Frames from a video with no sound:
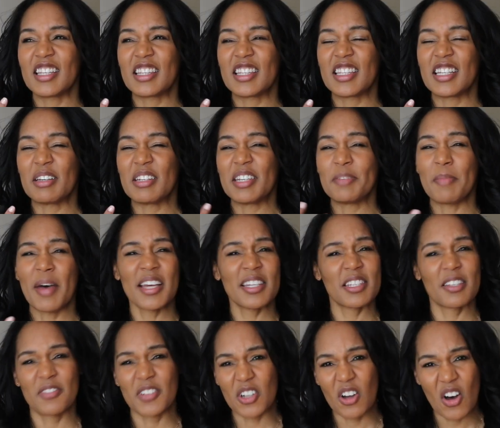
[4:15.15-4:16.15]
the
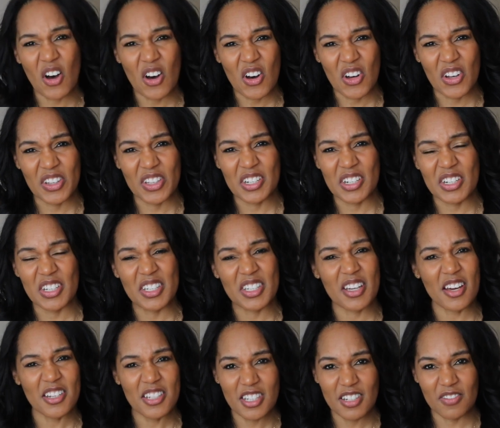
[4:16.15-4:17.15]
mess of it all, the
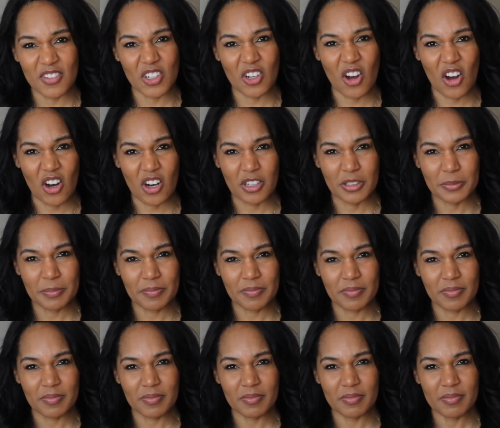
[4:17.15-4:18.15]
disgust of it all,
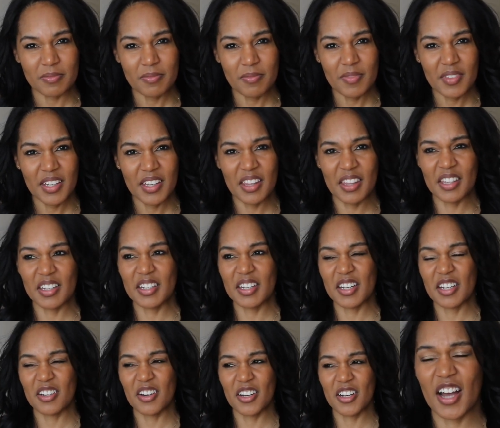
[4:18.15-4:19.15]

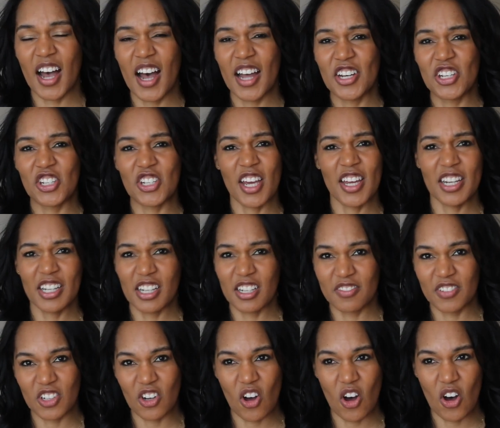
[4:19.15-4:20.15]
the unhygienic
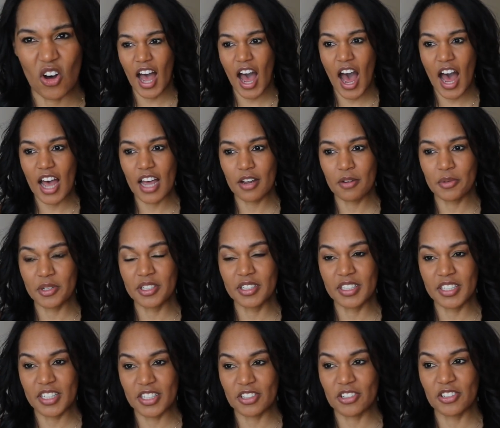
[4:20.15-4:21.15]
of it all. I would
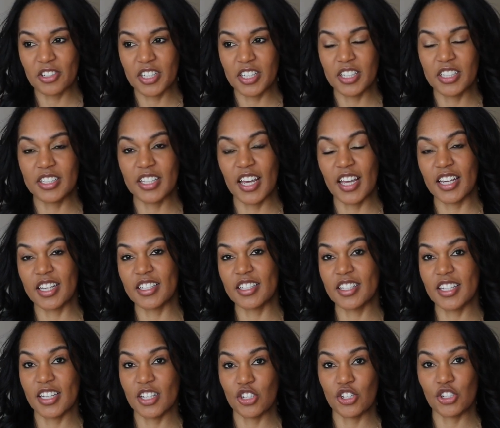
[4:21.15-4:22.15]
literally take a
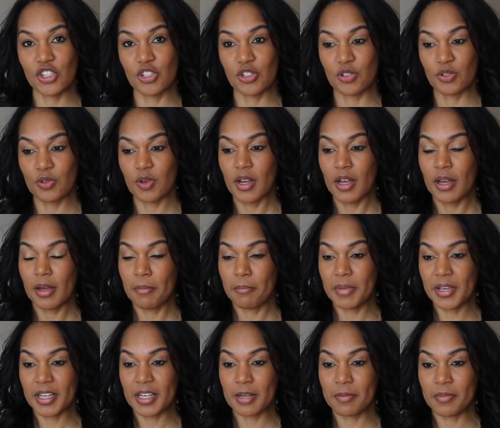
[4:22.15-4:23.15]
tissue,
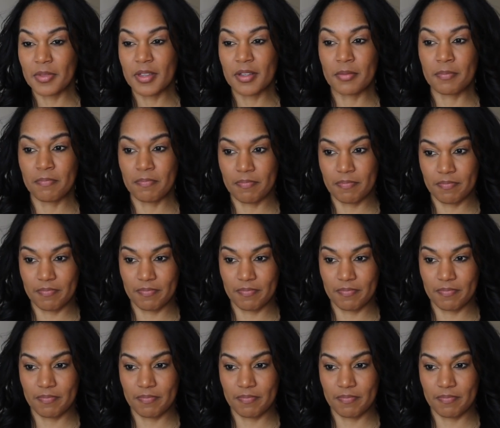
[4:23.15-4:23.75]
pick up the